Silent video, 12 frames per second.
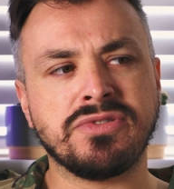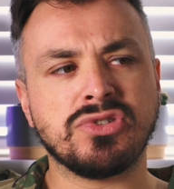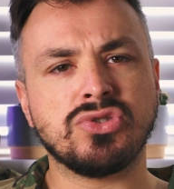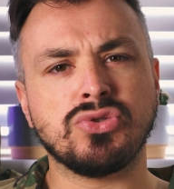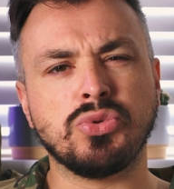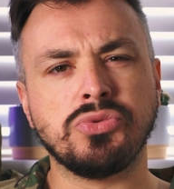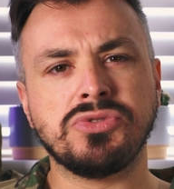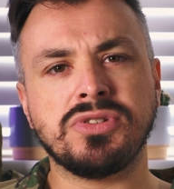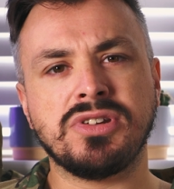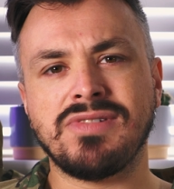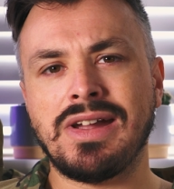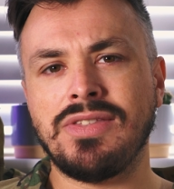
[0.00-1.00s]
of
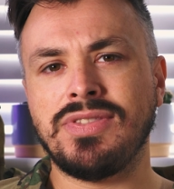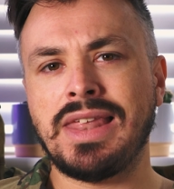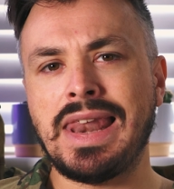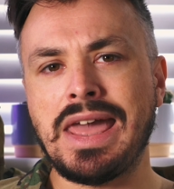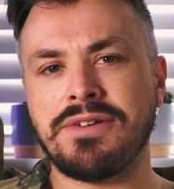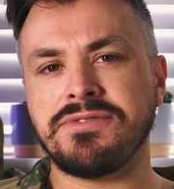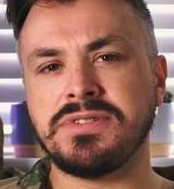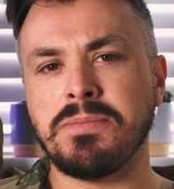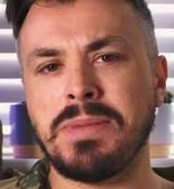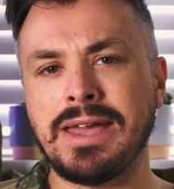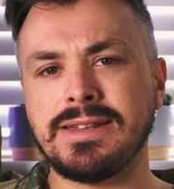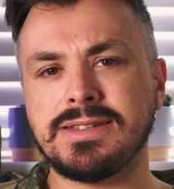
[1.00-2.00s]
sauntered around the left a
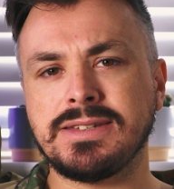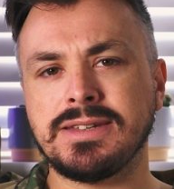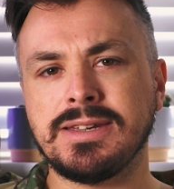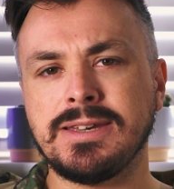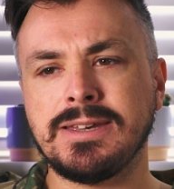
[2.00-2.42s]
bit.